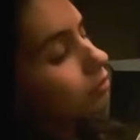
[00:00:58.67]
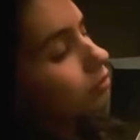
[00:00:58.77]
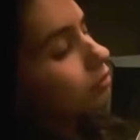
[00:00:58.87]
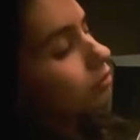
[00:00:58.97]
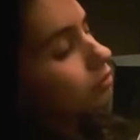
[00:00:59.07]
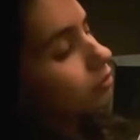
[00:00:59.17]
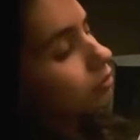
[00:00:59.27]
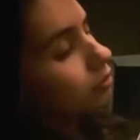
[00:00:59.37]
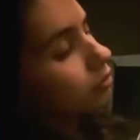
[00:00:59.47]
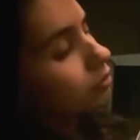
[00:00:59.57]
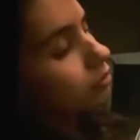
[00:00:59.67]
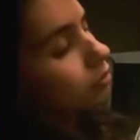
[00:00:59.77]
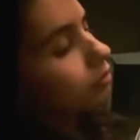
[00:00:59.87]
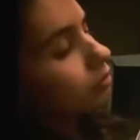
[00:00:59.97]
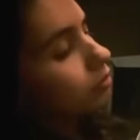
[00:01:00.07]

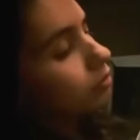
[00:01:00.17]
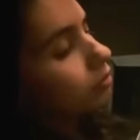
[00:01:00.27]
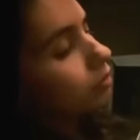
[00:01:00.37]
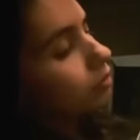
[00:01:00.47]
(no one is talking)